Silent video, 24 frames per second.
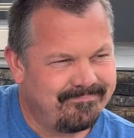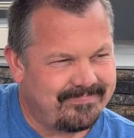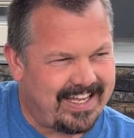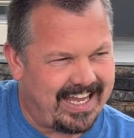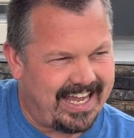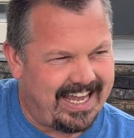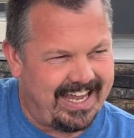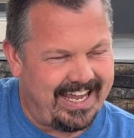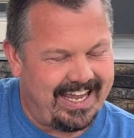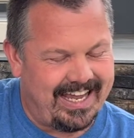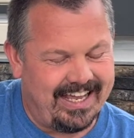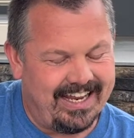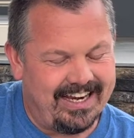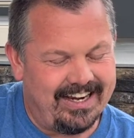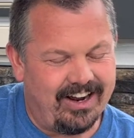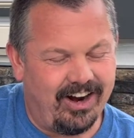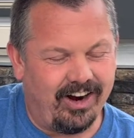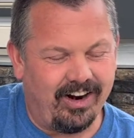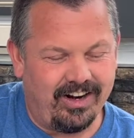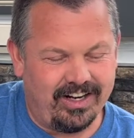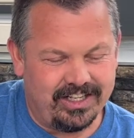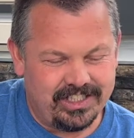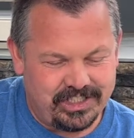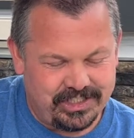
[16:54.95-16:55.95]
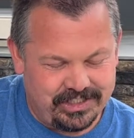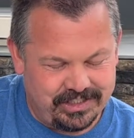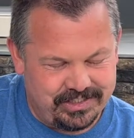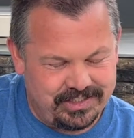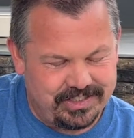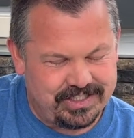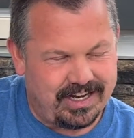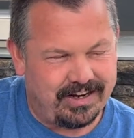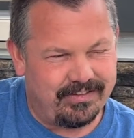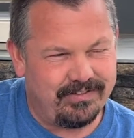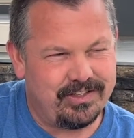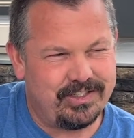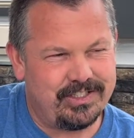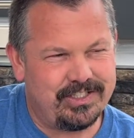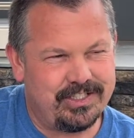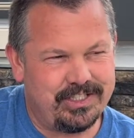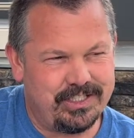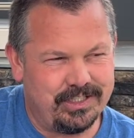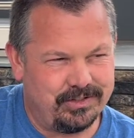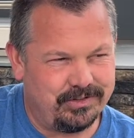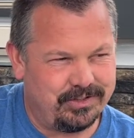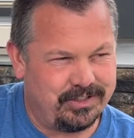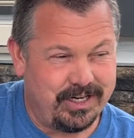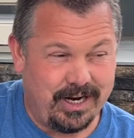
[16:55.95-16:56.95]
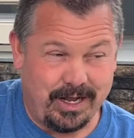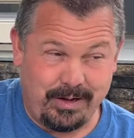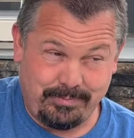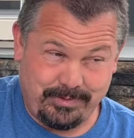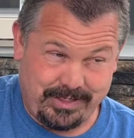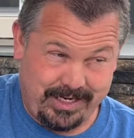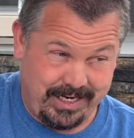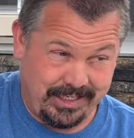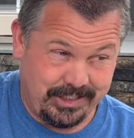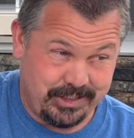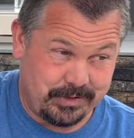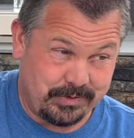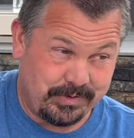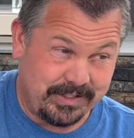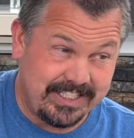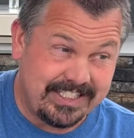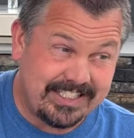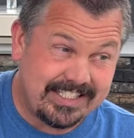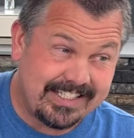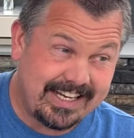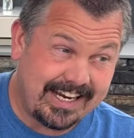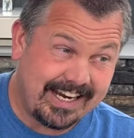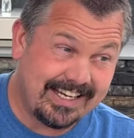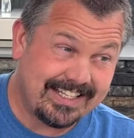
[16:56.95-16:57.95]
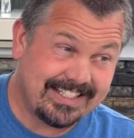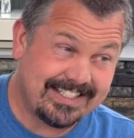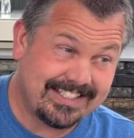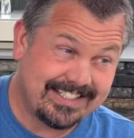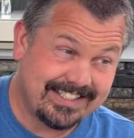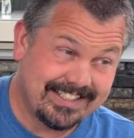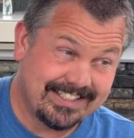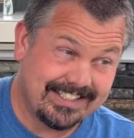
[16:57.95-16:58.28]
And our insurance covers children up to age 26.